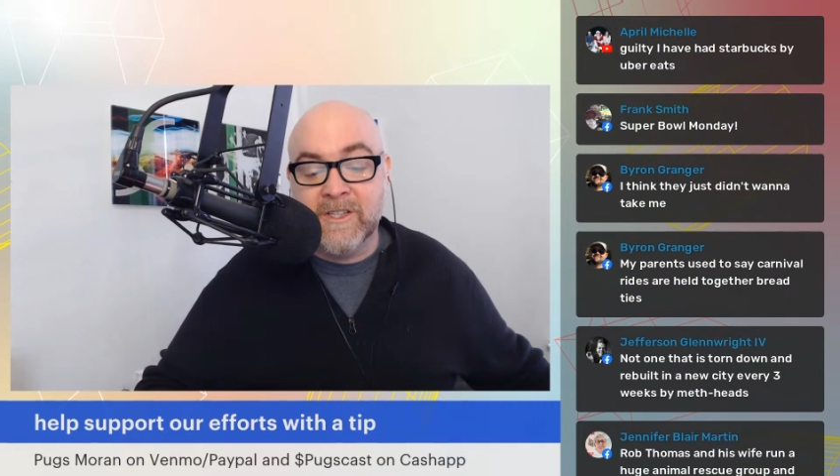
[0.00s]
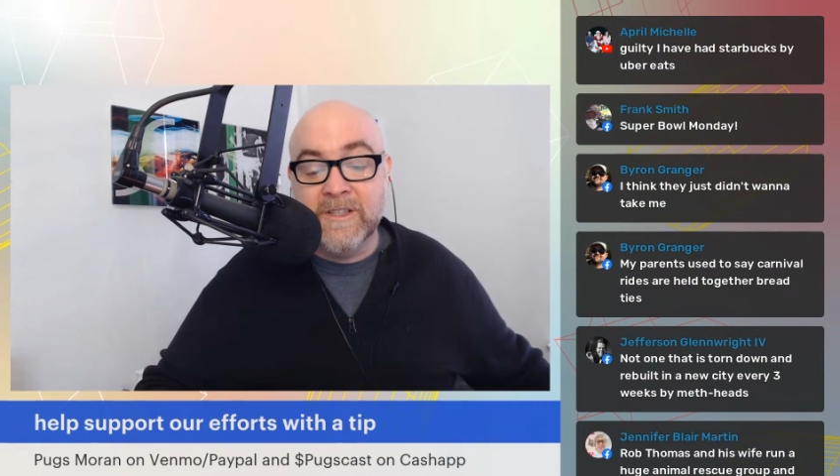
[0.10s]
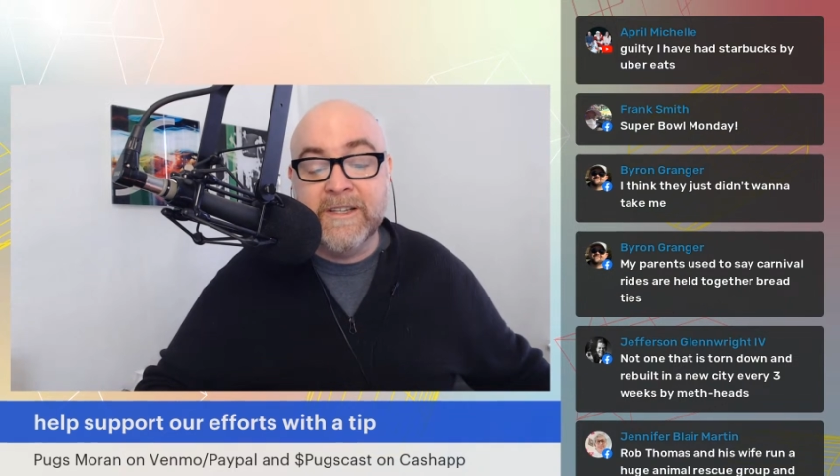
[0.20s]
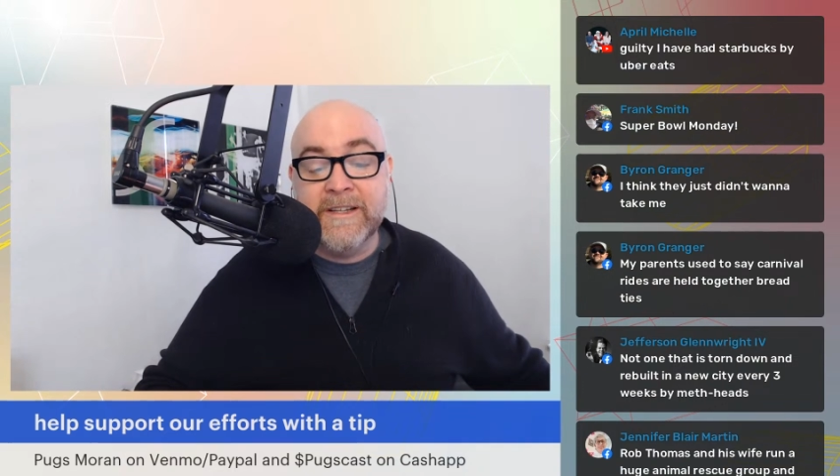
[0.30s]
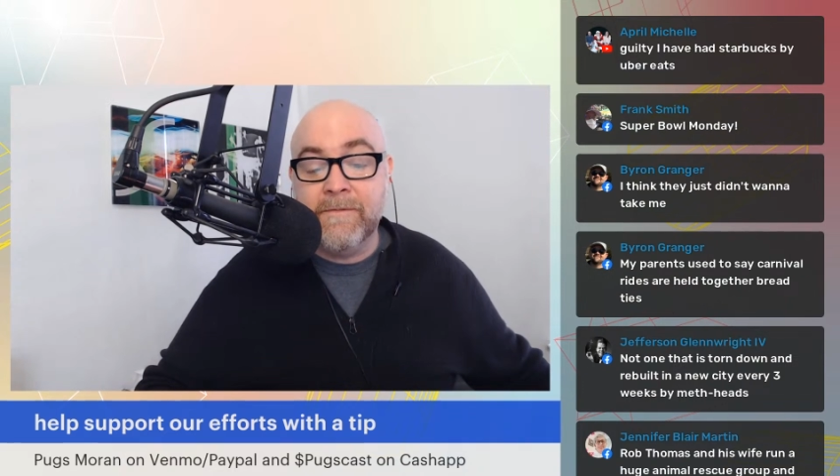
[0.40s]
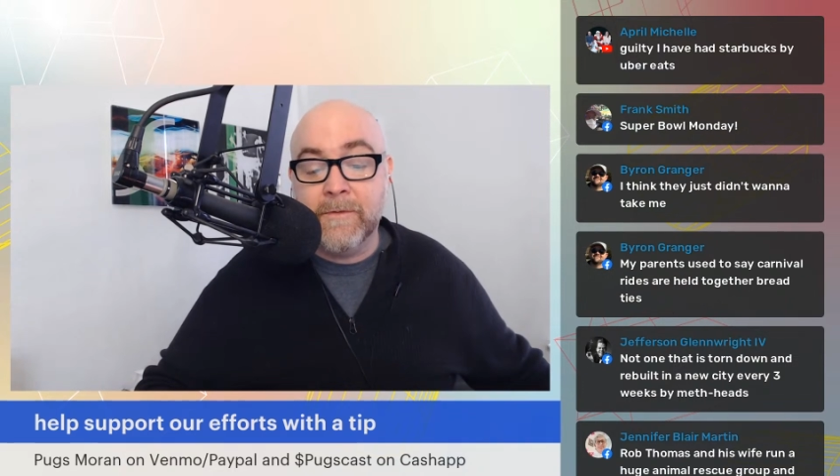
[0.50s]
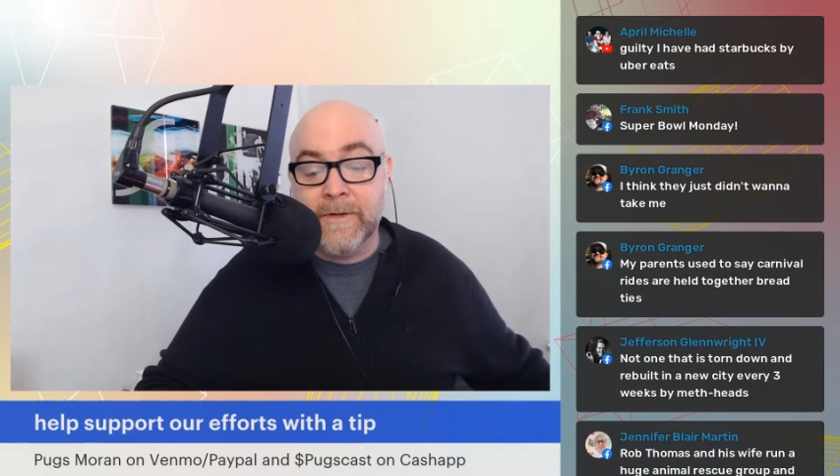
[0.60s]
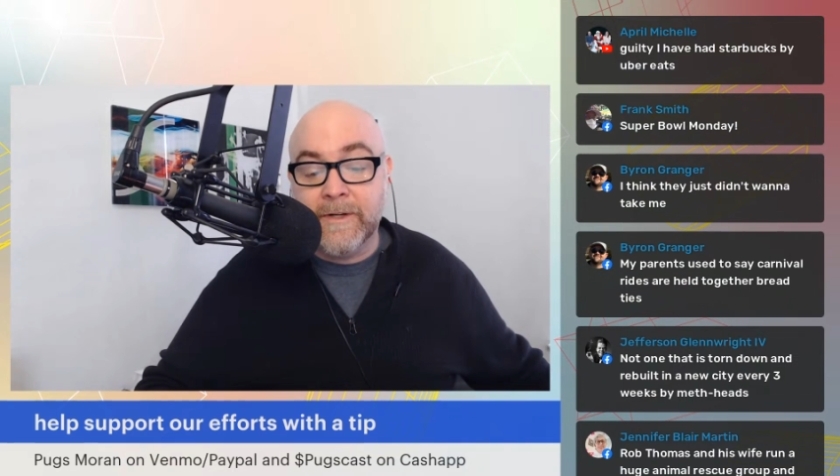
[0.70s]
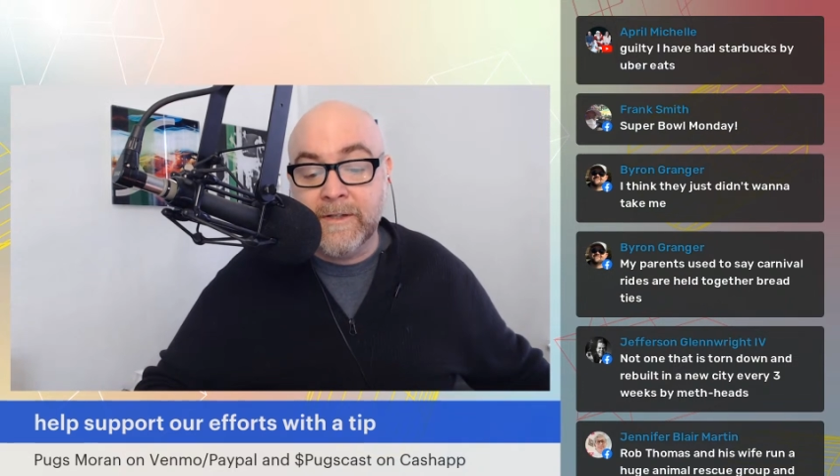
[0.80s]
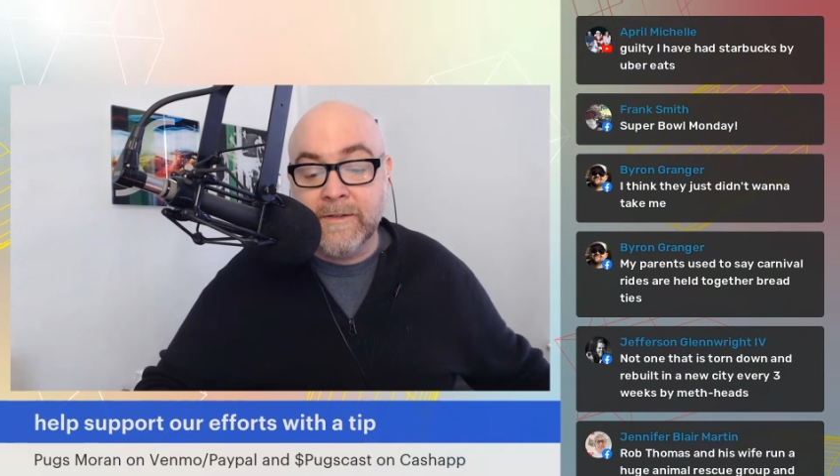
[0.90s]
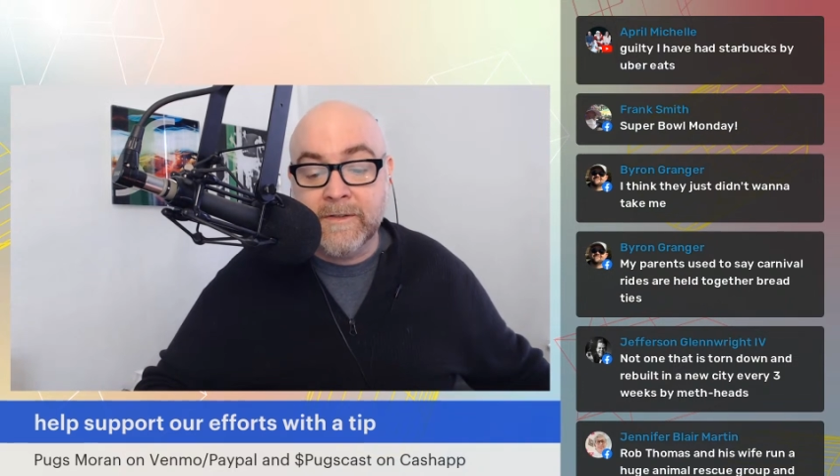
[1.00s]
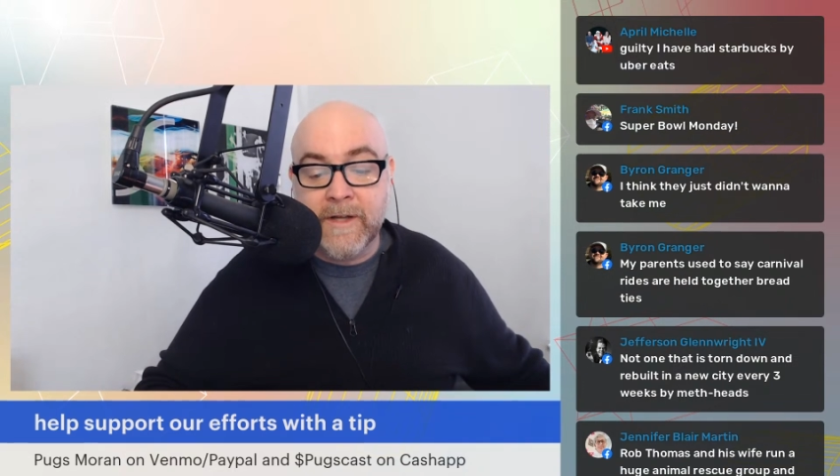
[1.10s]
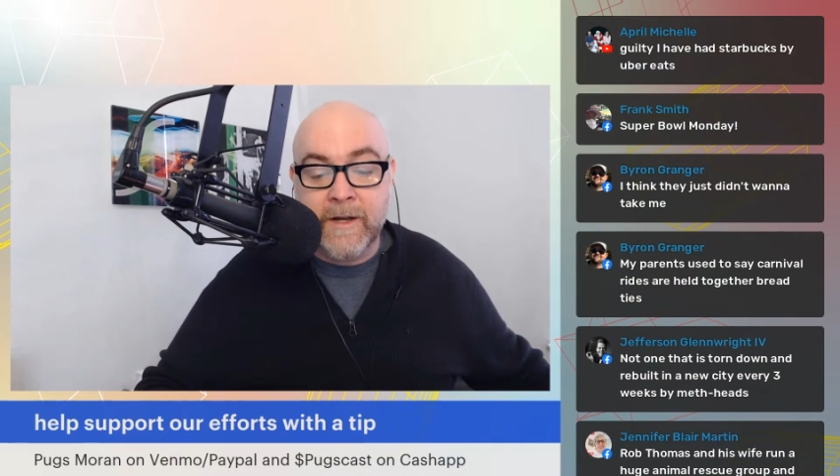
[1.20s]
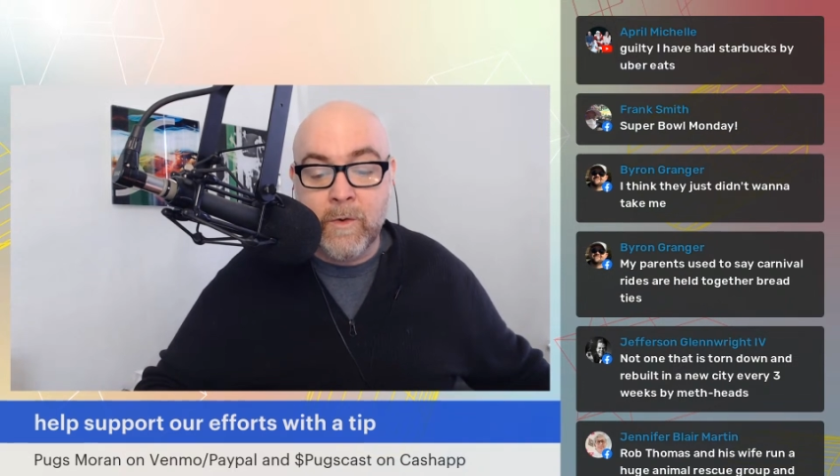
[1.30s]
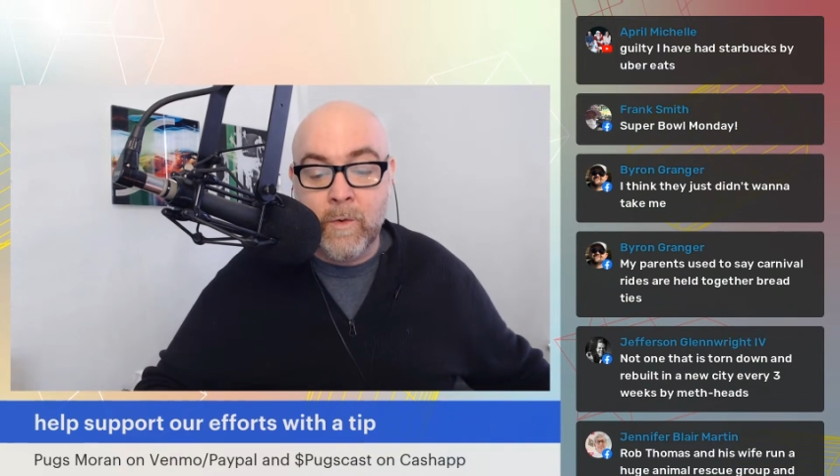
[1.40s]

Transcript: deliveries and